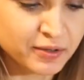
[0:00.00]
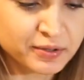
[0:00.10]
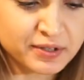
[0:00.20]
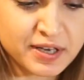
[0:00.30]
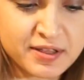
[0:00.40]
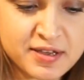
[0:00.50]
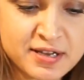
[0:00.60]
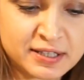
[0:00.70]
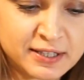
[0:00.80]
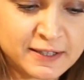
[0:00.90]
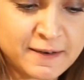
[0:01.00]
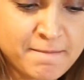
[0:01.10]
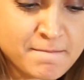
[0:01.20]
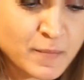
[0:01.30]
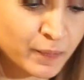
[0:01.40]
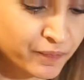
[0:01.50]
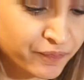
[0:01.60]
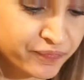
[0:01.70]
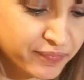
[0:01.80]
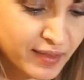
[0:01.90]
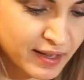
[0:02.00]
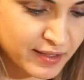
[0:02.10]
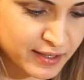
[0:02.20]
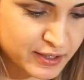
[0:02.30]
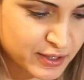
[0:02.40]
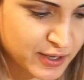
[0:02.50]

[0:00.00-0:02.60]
looks like this. Let's